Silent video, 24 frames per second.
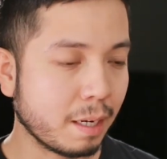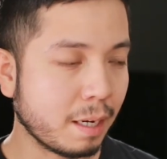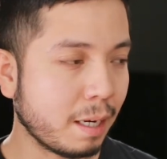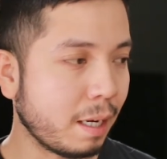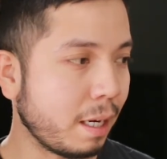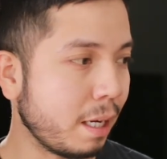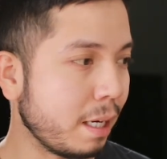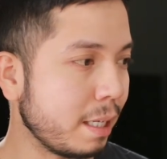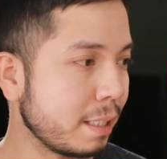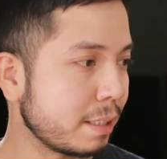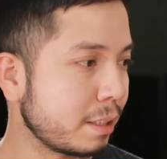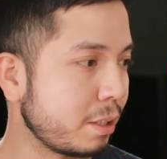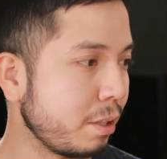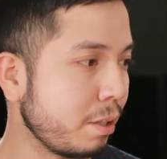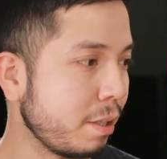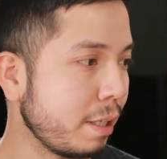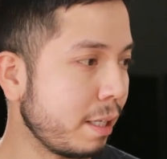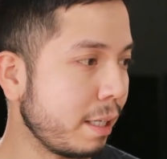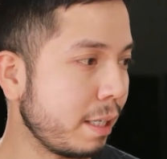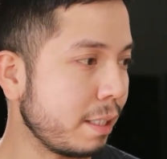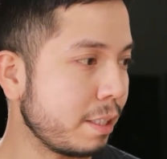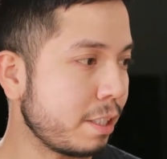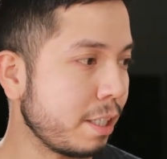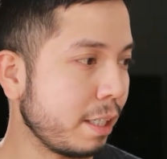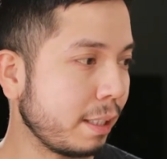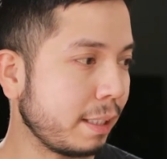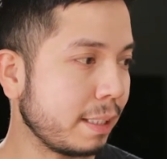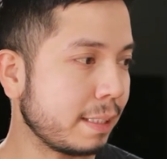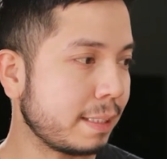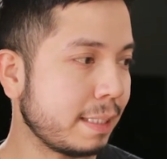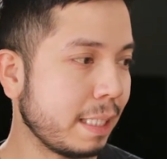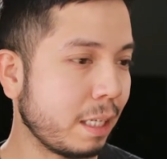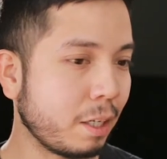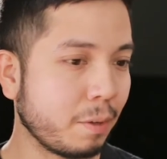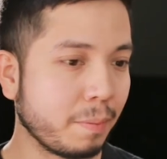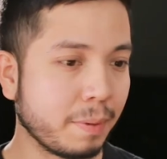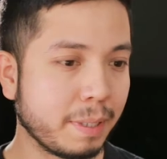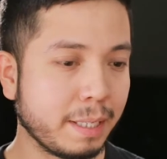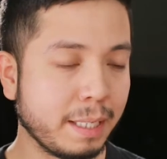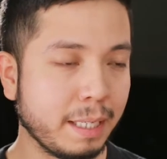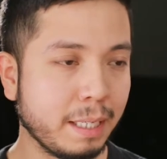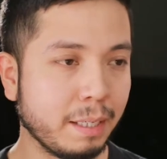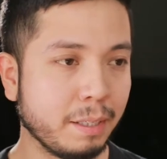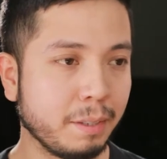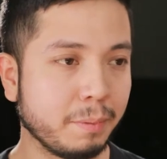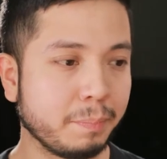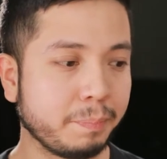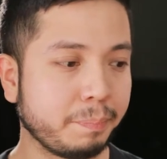uh, let's go ahead and check this out over
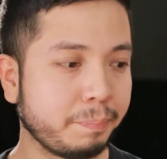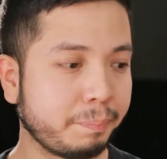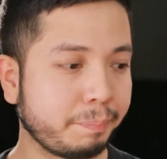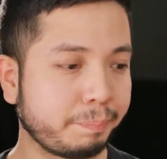here.